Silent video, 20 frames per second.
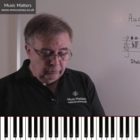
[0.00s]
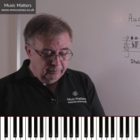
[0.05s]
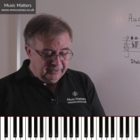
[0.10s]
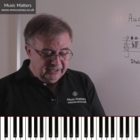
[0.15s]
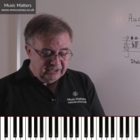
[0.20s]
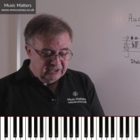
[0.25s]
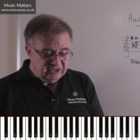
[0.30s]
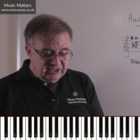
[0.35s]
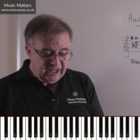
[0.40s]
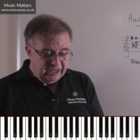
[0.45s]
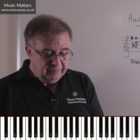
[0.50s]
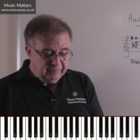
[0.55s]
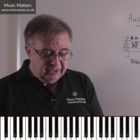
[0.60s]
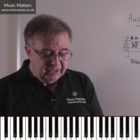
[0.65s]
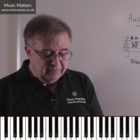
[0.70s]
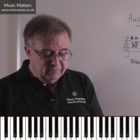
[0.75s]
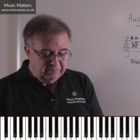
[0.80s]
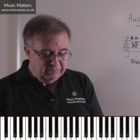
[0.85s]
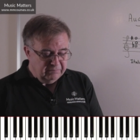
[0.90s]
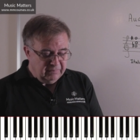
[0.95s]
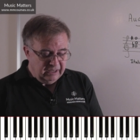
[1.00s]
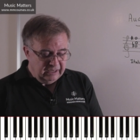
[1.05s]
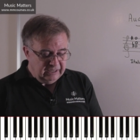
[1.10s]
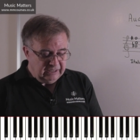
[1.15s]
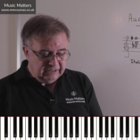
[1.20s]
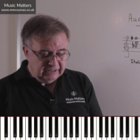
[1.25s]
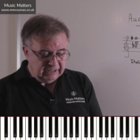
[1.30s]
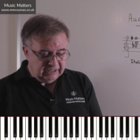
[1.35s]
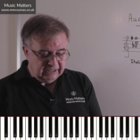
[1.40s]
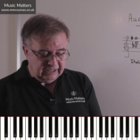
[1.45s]
would be the same in the
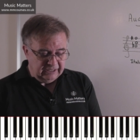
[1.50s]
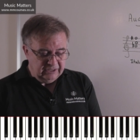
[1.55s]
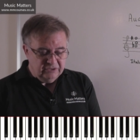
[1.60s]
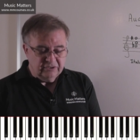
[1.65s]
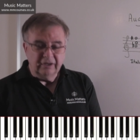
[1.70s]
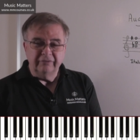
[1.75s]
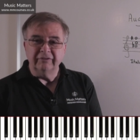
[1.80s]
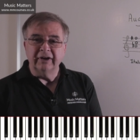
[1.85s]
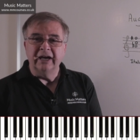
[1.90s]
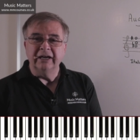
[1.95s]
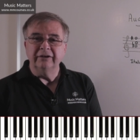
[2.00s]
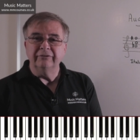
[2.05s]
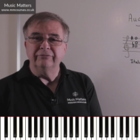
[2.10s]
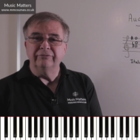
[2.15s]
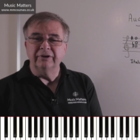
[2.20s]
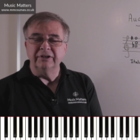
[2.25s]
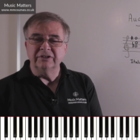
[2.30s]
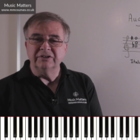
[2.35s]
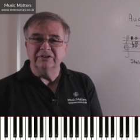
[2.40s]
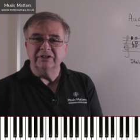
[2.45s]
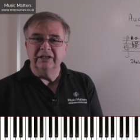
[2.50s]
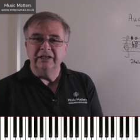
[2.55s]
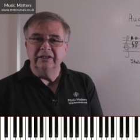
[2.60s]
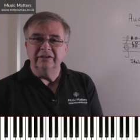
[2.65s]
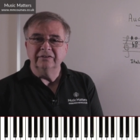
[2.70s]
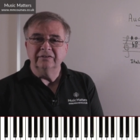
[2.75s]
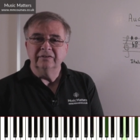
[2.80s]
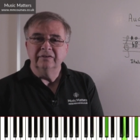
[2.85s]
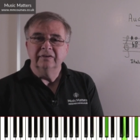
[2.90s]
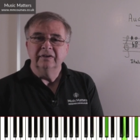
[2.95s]
minor key. So if I had a French
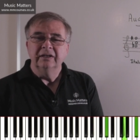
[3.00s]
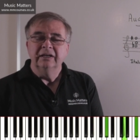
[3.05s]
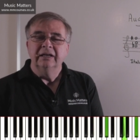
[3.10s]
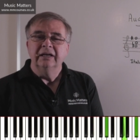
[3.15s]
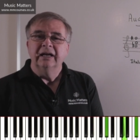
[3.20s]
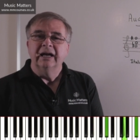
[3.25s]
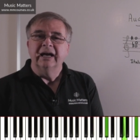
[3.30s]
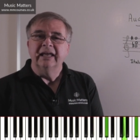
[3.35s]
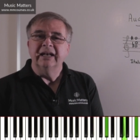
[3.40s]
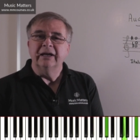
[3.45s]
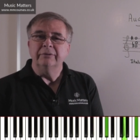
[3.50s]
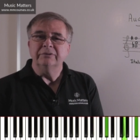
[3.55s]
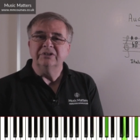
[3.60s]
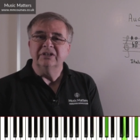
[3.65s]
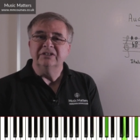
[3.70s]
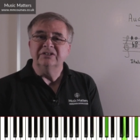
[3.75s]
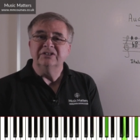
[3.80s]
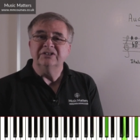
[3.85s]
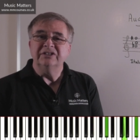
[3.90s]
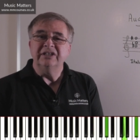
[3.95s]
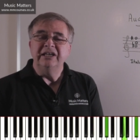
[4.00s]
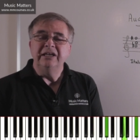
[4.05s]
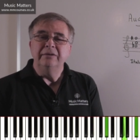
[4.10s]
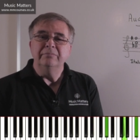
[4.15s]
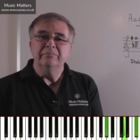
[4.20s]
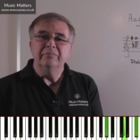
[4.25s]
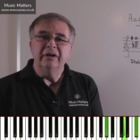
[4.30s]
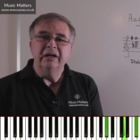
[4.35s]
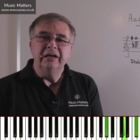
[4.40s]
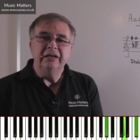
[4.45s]
6 and I was in C
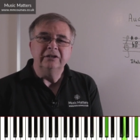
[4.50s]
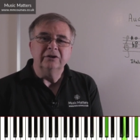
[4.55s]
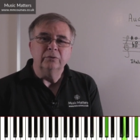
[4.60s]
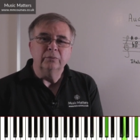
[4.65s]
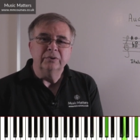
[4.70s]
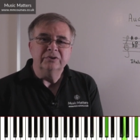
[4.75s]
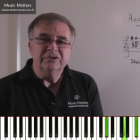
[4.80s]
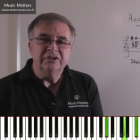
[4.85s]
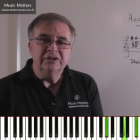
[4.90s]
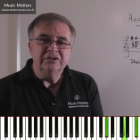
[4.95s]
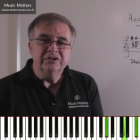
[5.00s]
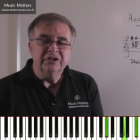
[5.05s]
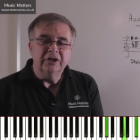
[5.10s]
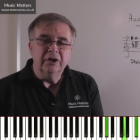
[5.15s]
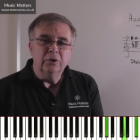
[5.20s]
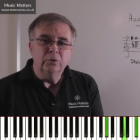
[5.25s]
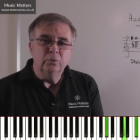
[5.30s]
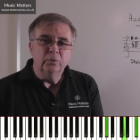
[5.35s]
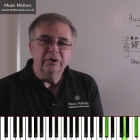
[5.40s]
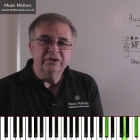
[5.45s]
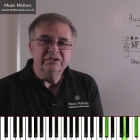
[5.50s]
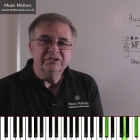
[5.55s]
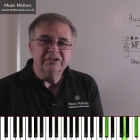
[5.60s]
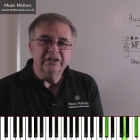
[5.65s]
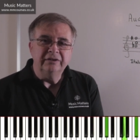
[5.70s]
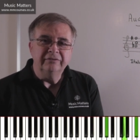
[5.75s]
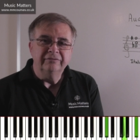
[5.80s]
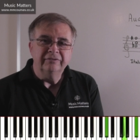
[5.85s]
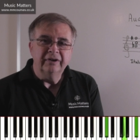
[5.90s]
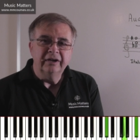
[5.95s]
minor wanting to go
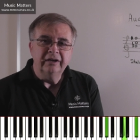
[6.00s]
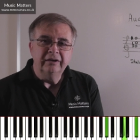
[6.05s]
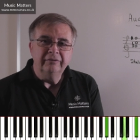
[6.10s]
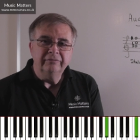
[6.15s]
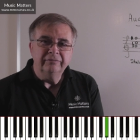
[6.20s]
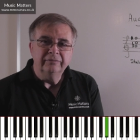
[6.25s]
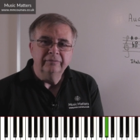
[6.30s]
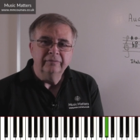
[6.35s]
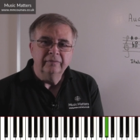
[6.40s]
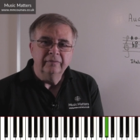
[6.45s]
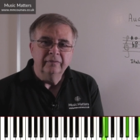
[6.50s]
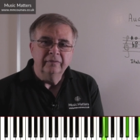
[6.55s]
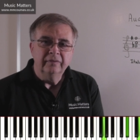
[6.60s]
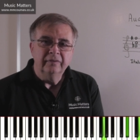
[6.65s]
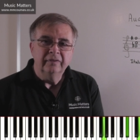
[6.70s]
1C5,